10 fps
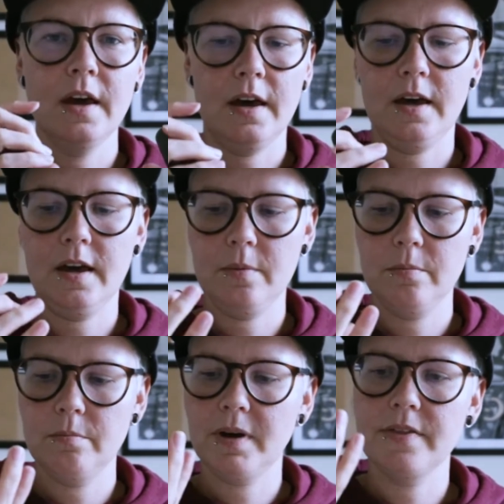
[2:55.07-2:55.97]

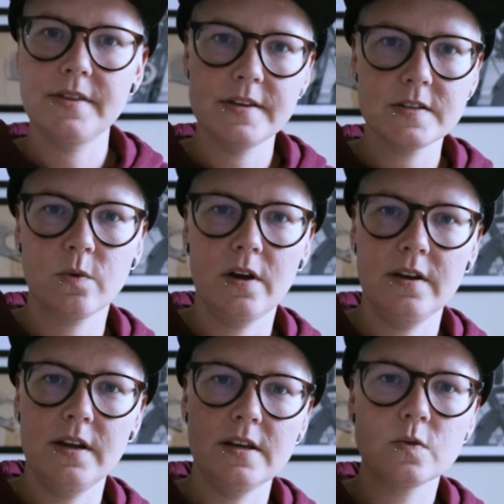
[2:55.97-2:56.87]
But this
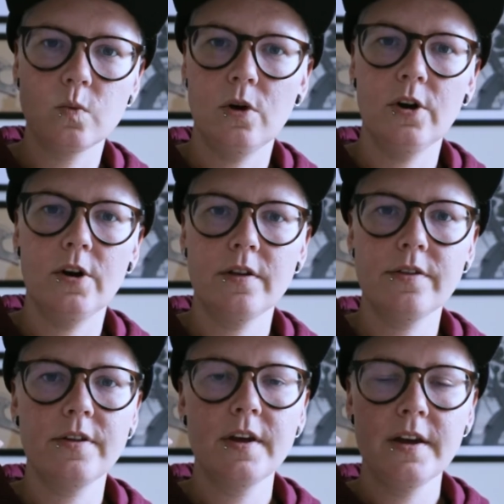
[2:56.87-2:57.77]
one is
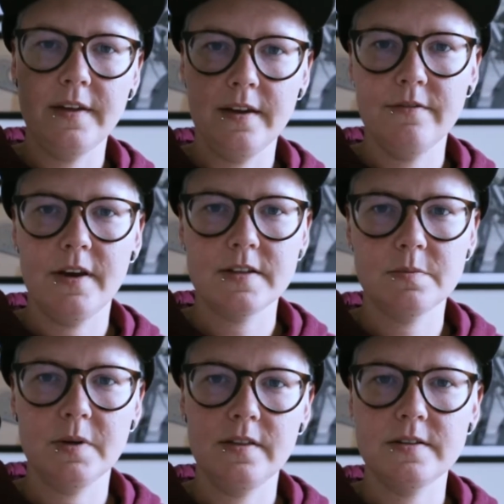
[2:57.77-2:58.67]
worth the investment.